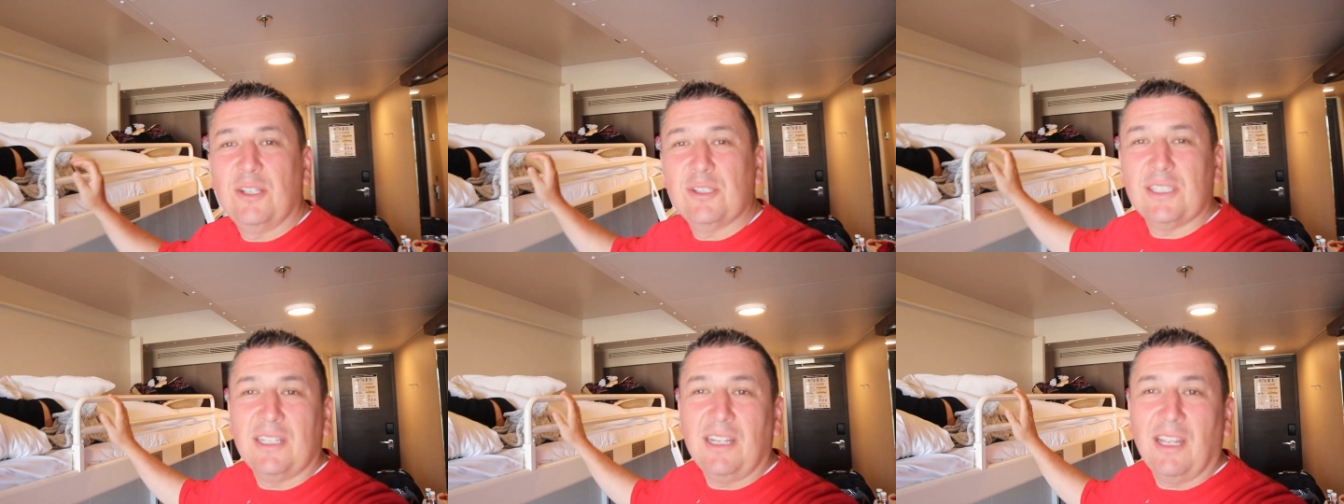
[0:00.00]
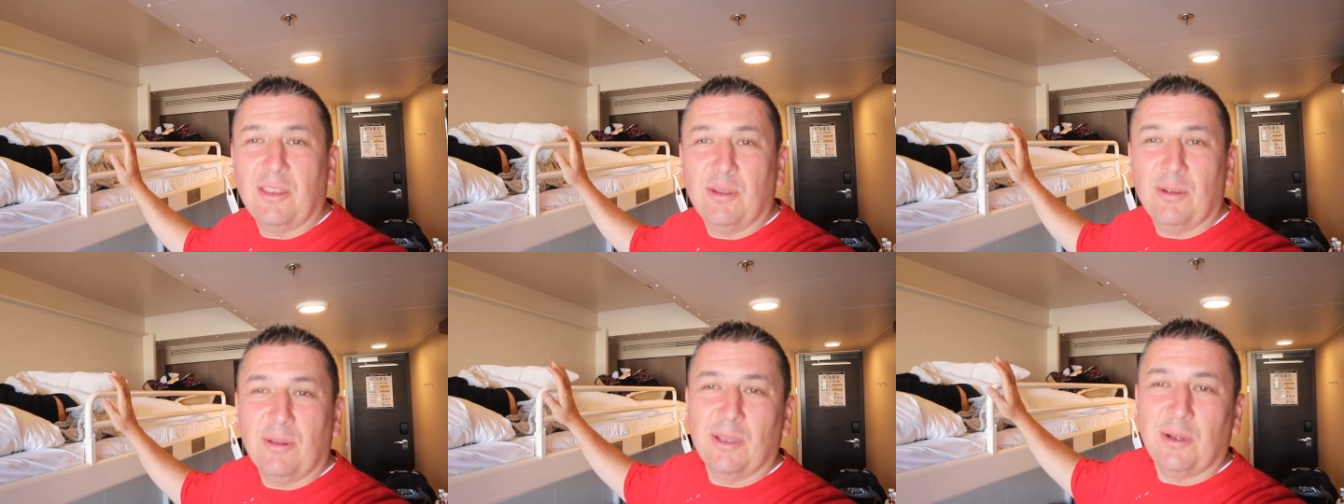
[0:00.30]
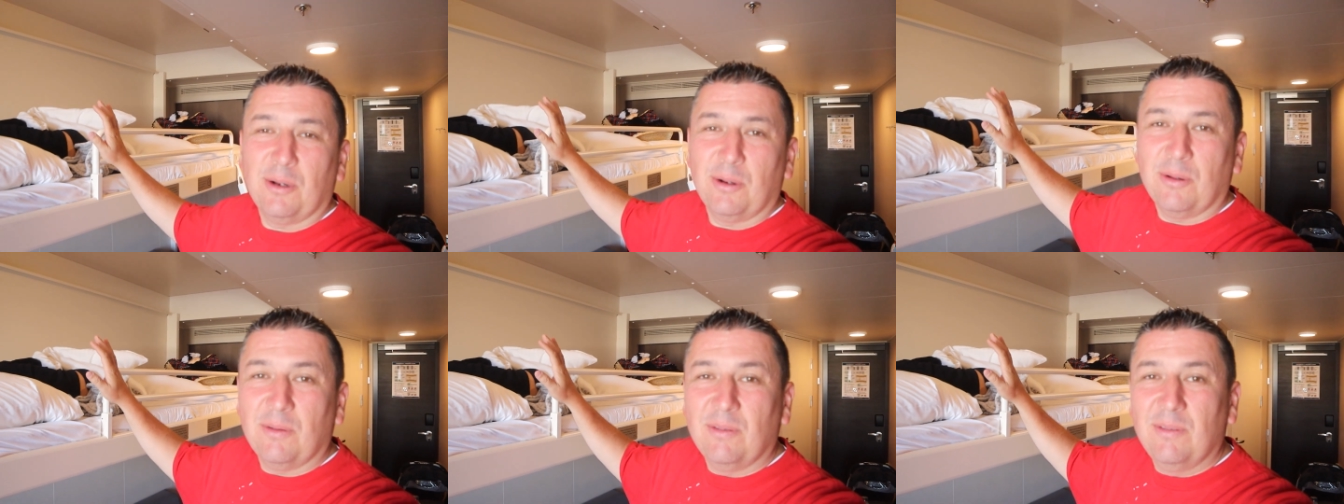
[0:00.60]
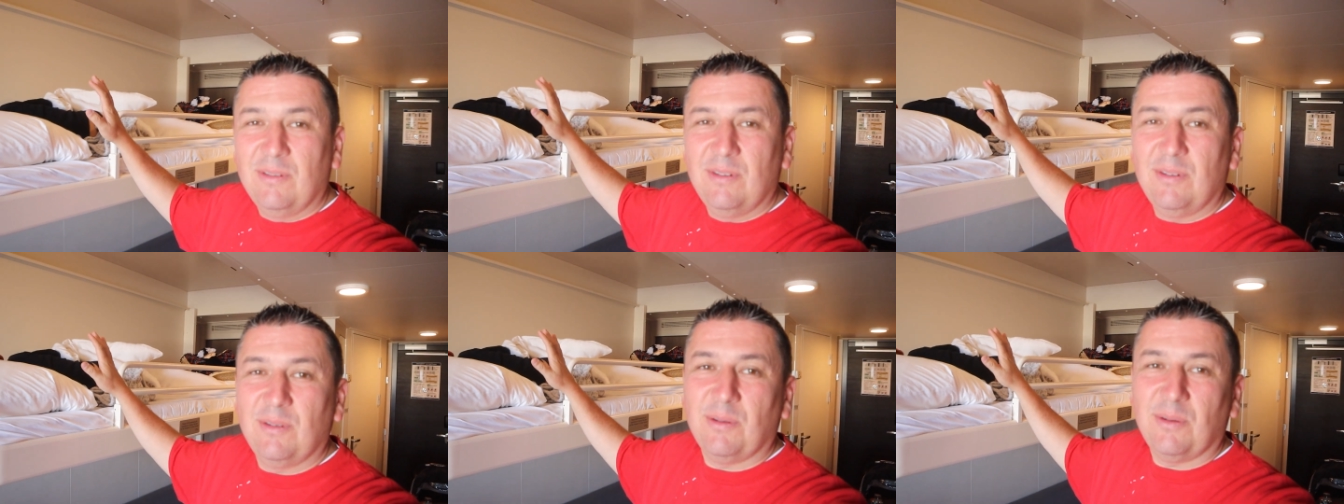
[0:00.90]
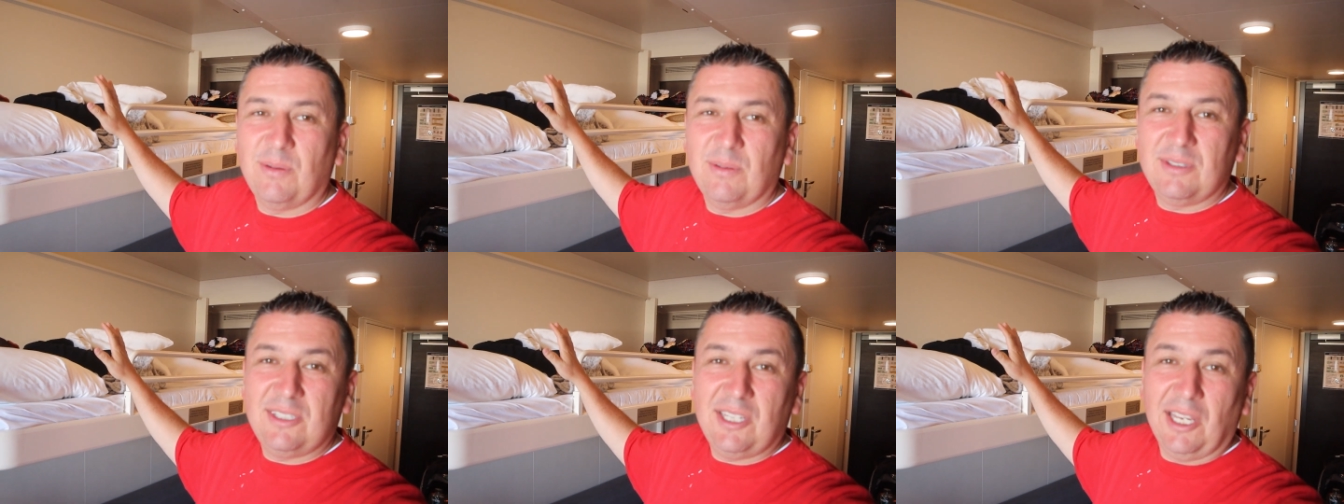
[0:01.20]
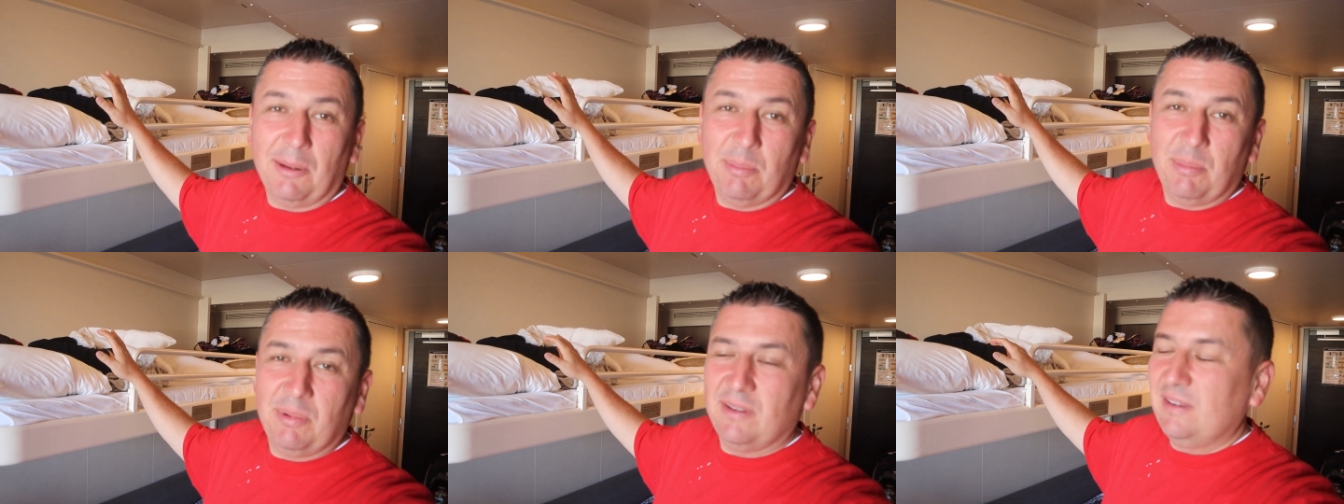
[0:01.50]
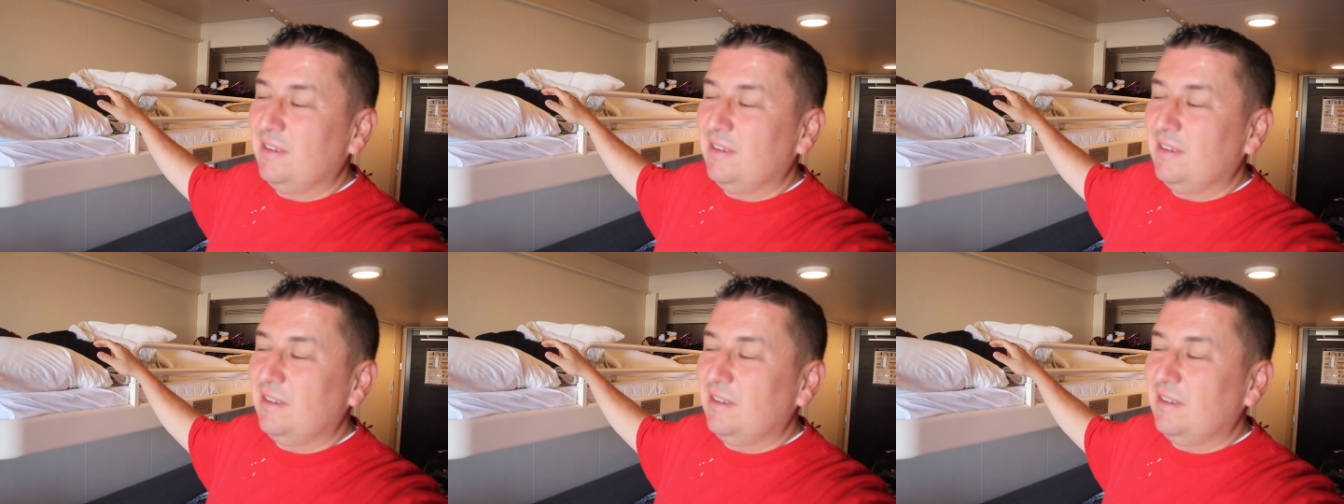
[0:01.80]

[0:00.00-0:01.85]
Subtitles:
Here's another little tip,